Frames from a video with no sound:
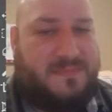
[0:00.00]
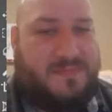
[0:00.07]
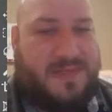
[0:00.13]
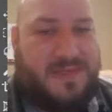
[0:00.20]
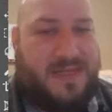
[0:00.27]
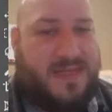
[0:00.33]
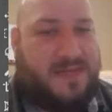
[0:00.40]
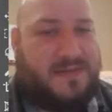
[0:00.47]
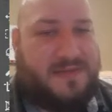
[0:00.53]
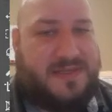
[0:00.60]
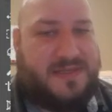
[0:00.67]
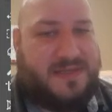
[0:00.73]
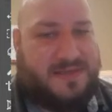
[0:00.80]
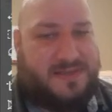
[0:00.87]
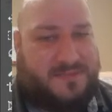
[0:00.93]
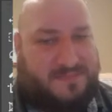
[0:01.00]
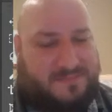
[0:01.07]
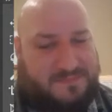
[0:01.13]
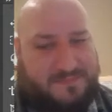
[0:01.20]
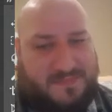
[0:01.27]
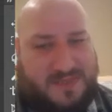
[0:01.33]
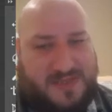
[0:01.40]
But yeah, just
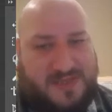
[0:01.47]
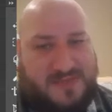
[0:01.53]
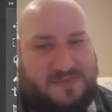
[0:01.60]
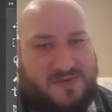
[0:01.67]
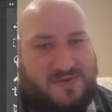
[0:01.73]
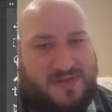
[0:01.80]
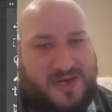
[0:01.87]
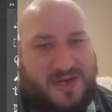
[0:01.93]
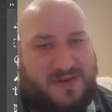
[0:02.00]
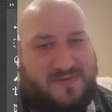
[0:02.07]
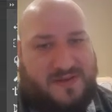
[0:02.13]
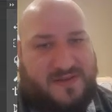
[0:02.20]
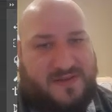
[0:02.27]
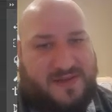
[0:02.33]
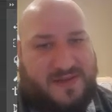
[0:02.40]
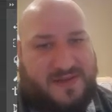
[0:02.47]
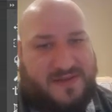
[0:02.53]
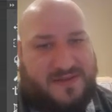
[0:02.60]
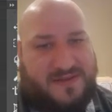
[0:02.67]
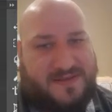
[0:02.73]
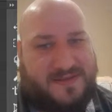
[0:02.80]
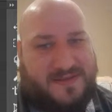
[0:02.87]
smoothing out a few
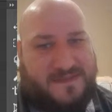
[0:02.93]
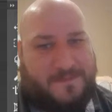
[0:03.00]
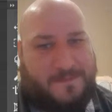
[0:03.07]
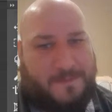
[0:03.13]
things.